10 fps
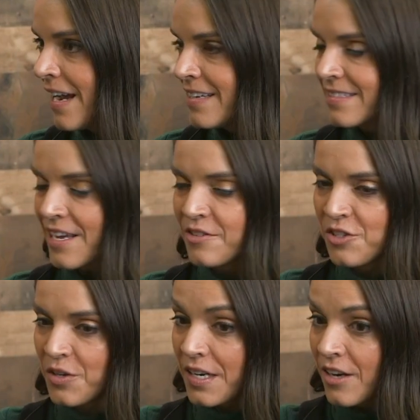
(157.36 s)
guidance
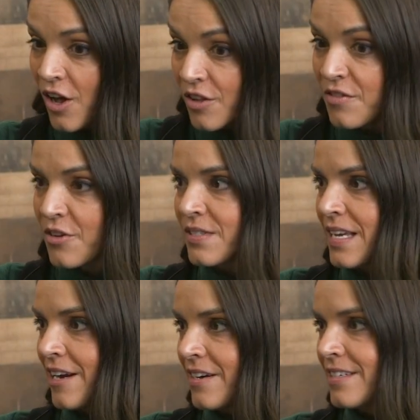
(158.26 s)
counselor in all of those
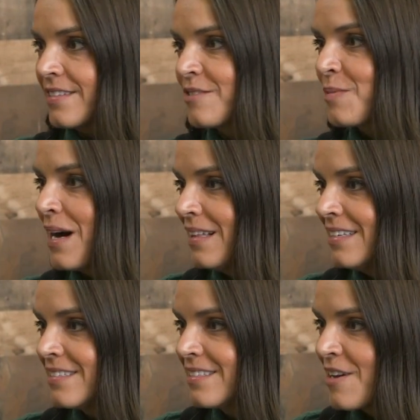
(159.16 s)
areas as well.
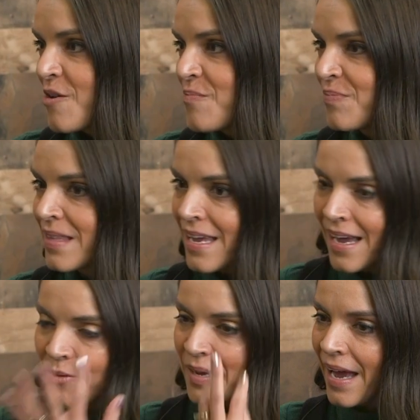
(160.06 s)
And so
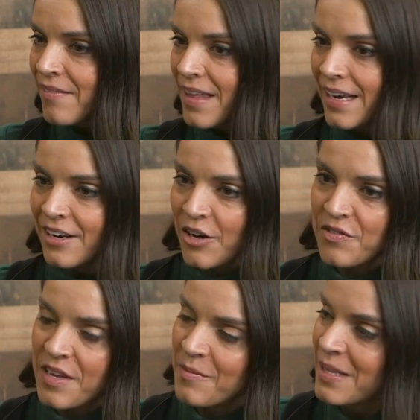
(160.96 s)
we have that in our
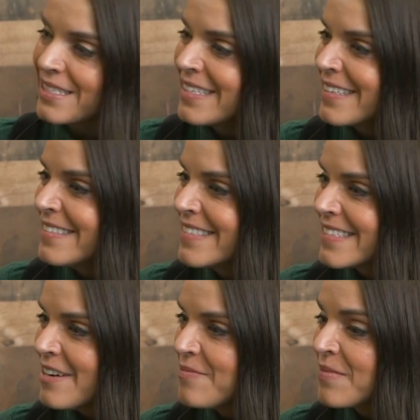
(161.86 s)
family too.
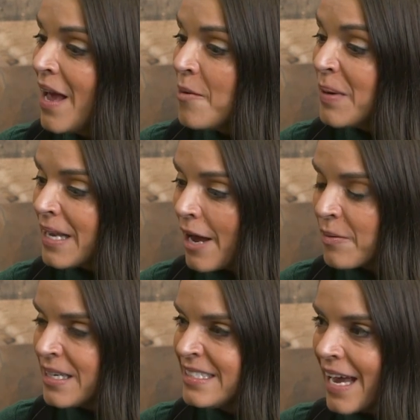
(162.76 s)
So, but I
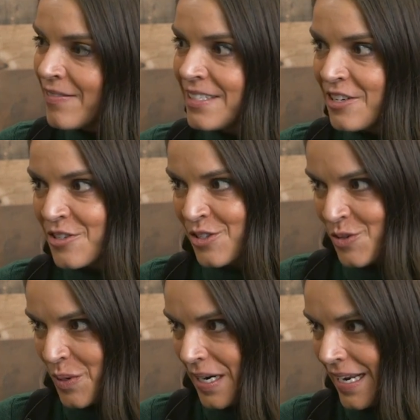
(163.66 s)
want to dive into your
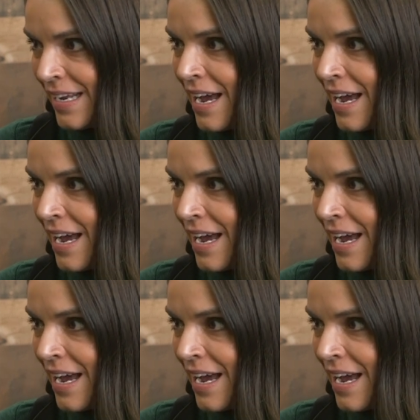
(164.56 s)
story.